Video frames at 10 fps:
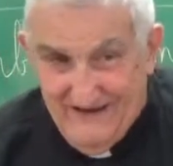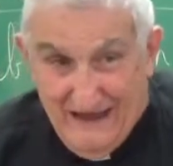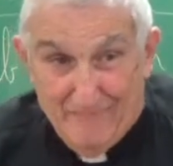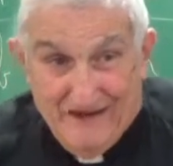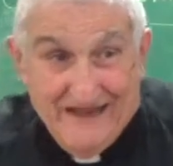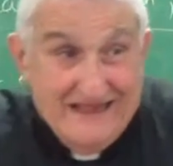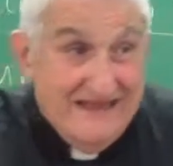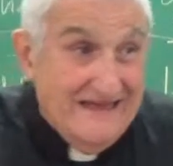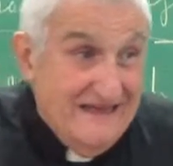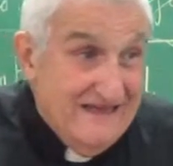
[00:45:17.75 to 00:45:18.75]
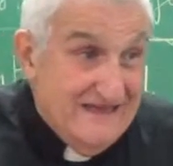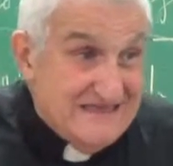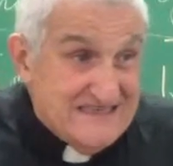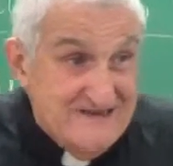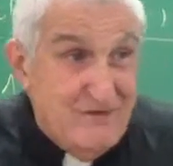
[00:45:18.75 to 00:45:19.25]
Apparently, it
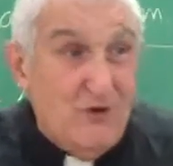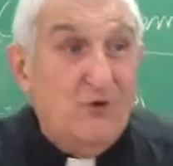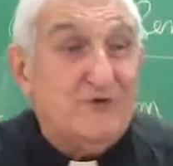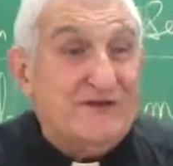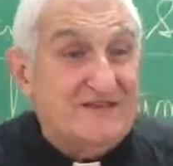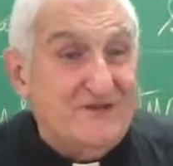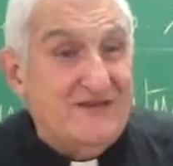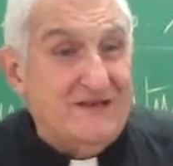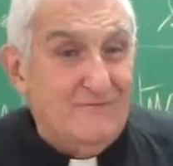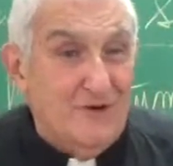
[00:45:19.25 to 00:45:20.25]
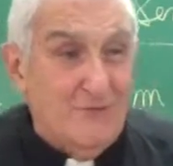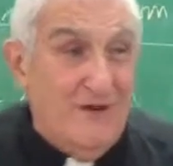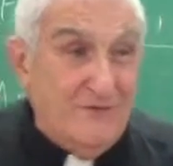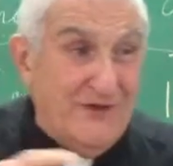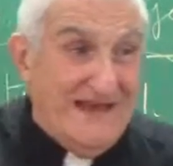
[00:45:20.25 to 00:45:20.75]
seems a good reasoning, but
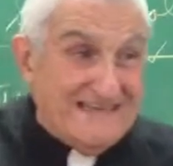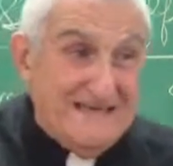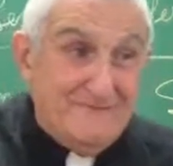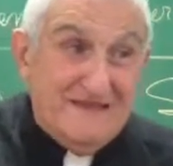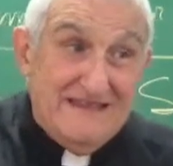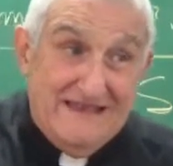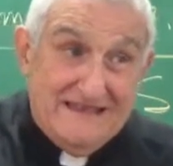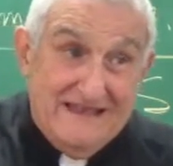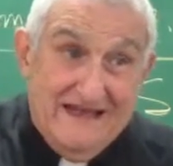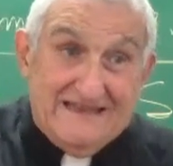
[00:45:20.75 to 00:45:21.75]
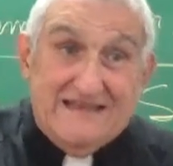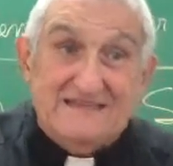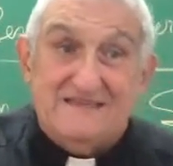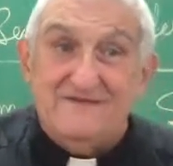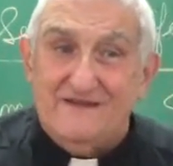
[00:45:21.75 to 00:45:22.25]
when we examine it
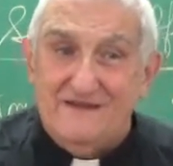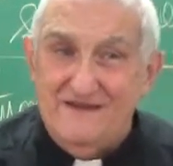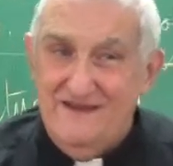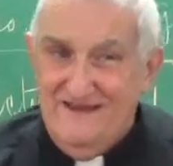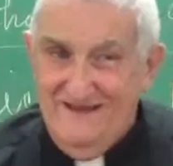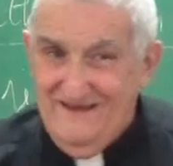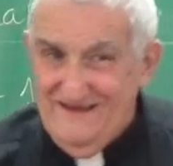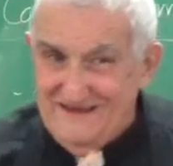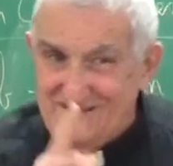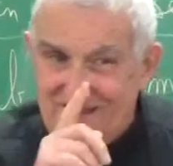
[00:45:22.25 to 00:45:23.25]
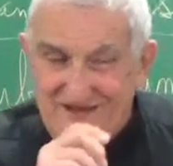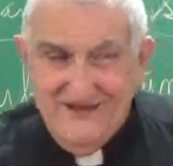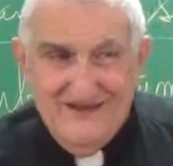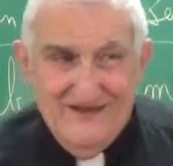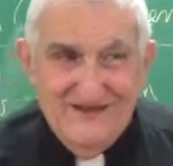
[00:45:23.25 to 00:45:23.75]
attentively, it's not
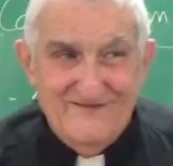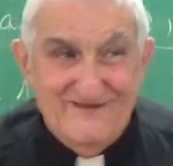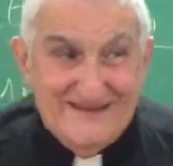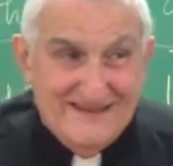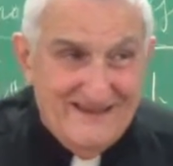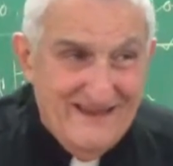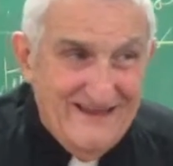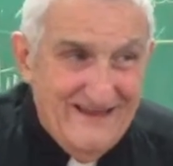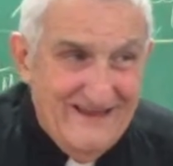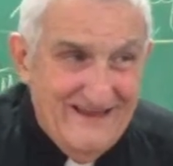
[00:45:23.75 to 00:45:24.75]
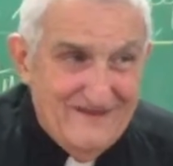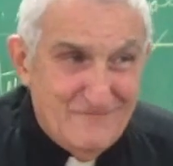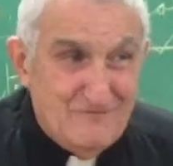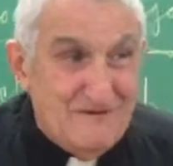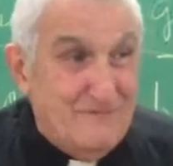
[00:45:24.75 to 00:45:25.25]
valid.
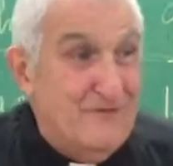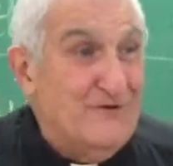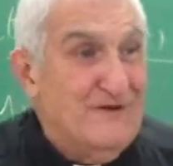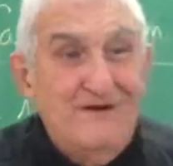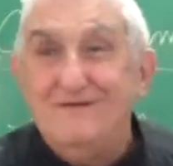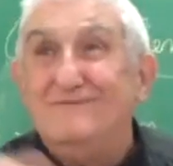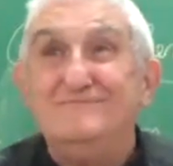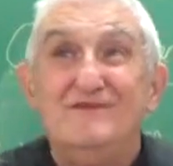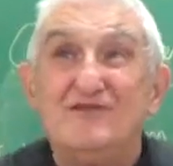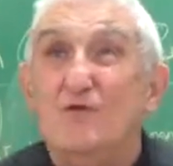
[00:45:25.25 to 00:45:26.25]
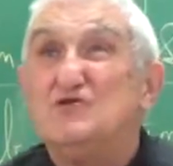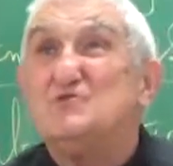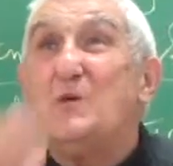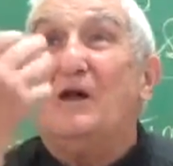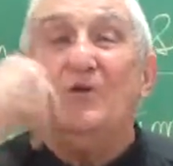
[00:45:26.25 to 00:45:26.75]
But people
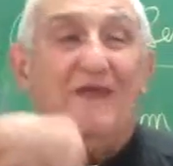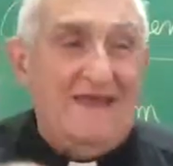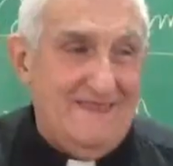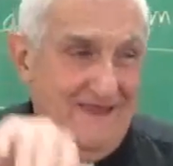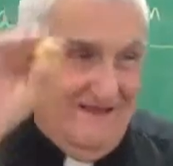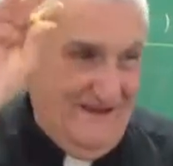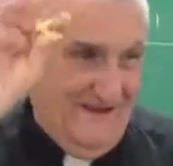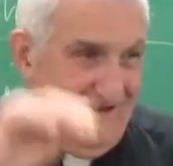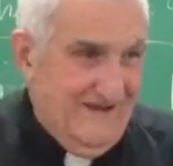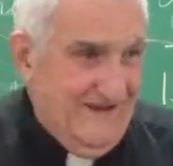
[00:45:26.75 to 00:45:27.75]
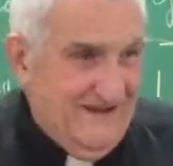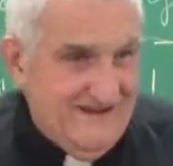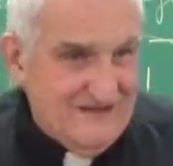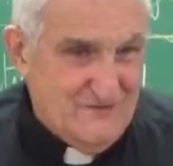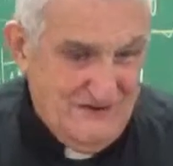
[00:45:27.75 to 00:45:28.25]
swallow that.
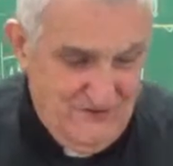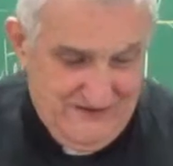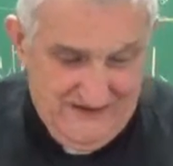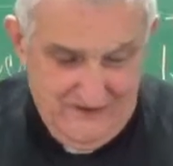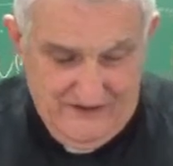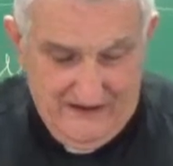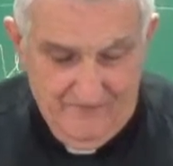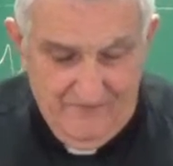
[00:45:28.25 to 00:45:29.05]
They swallow that, okay?